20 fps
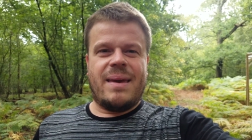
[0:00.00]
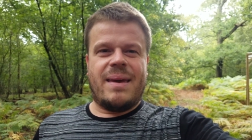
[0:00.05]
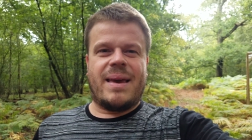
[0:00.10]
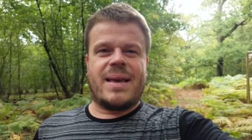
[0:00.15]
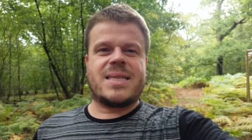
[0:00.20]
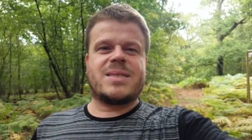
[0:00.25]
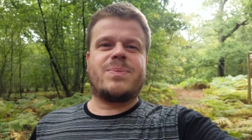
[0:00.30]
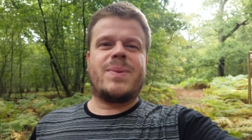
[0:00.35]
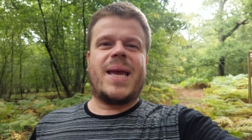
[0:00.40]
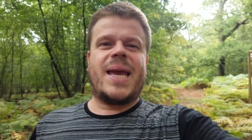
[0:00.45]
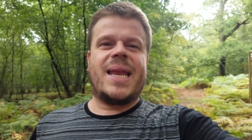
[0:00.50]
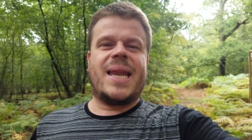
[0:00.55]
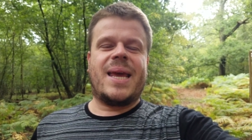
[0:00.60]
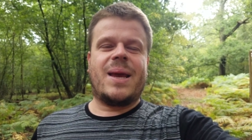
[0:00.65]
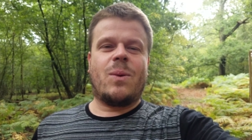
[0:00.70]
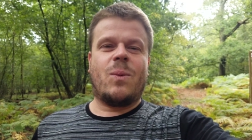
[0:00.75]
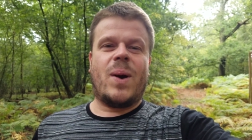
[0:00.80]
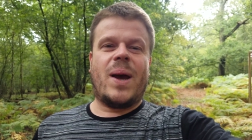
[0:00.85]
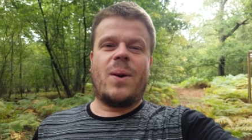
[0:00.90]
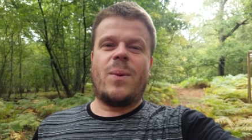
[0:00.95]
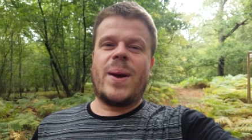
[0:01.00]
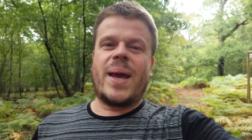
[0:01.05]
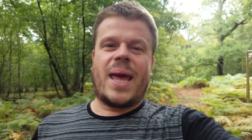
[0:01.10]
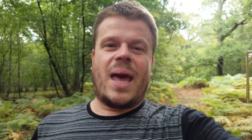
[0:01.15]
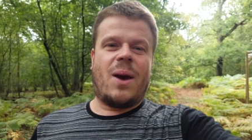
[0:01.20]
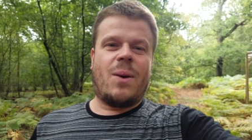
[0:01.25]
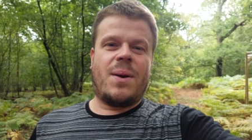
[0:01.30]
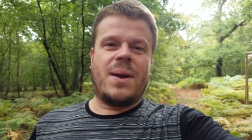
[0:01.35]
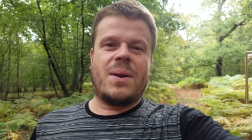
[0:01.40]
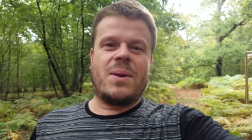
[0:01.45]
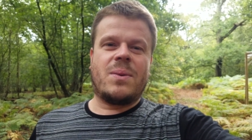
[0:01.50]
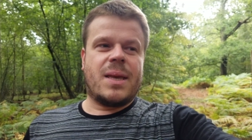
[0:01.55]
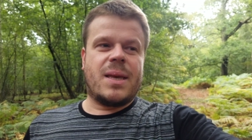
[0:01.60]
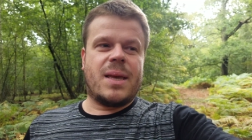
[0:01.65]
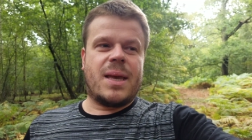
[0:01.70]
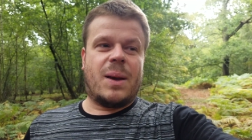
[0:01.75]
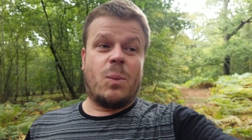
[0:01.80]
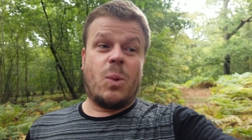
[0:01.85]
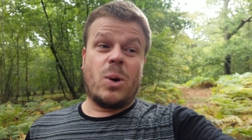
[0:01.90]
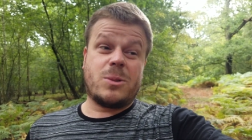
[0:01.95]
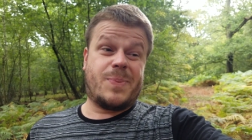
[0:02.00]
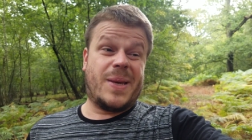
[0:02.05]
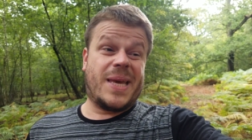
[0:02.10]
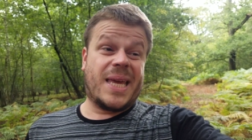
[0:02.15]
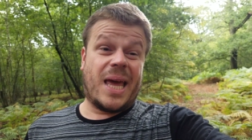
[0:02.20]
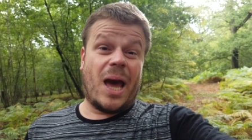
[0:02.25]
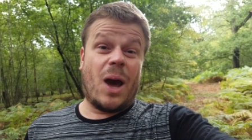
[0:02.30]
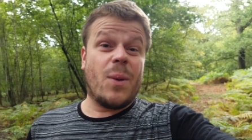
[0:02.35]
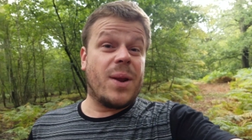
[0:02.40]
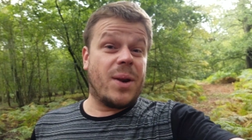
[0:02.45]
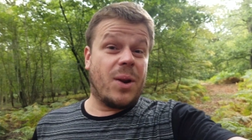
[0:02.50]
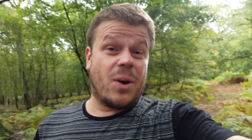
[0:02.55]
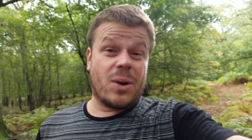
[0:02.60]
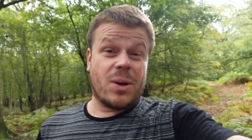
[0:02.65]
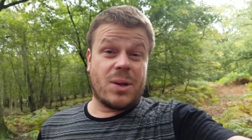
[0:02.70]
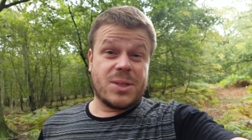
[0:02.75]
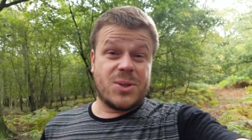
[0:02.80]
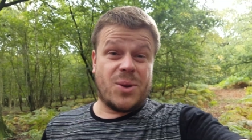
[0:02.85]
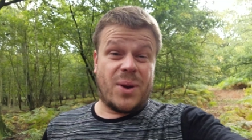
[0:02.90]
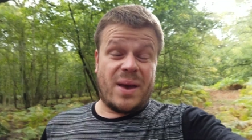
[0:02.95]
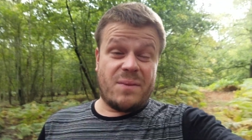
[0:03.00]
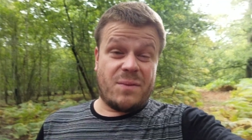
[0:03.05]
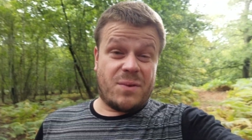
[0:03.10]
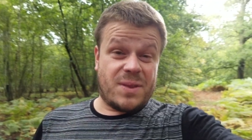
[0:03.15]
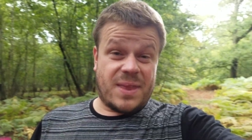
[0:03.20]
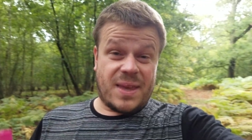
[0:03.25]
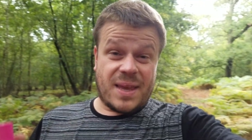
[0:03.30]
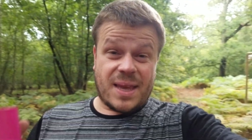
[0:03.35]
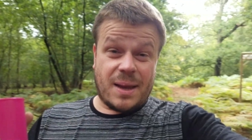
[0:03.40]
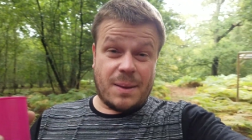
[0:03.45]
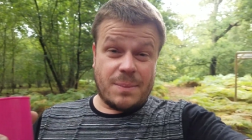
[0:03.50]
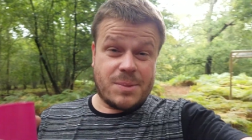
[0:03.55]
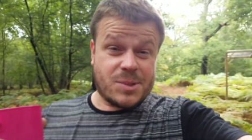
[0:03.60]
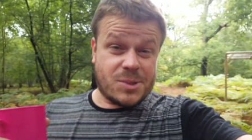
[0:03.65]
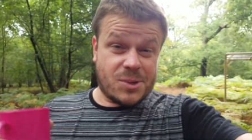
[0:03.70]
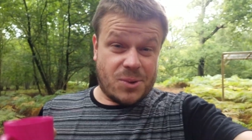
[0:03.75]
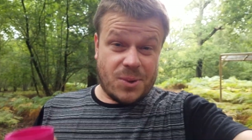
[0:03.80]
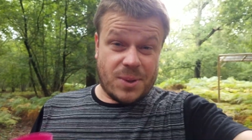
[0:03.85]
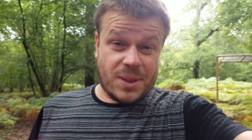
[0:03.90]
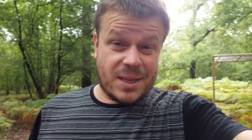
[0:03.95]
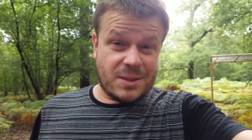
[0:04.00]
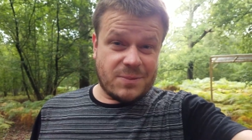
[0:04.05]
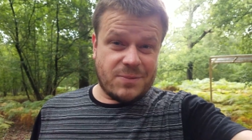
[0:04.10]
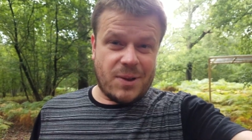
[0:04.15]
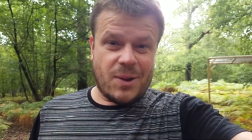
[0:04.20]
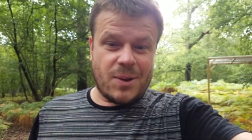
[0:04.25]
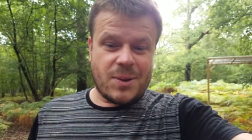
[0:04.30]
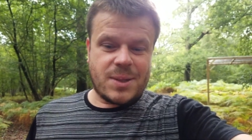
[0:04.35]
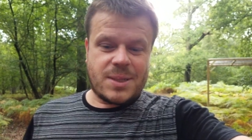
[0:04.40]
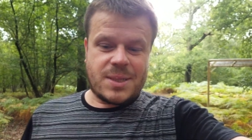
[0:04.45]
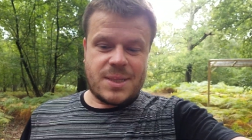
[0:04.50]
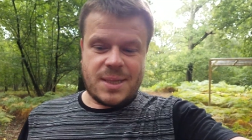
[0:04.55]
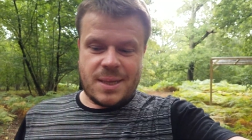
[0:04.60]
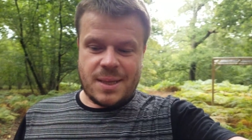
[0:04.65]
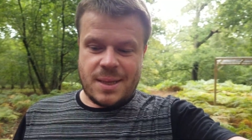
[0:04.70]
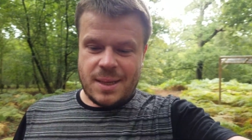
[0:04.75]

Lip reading: explaining where we're going and what's been going on, because not everything comes through on these vlogs.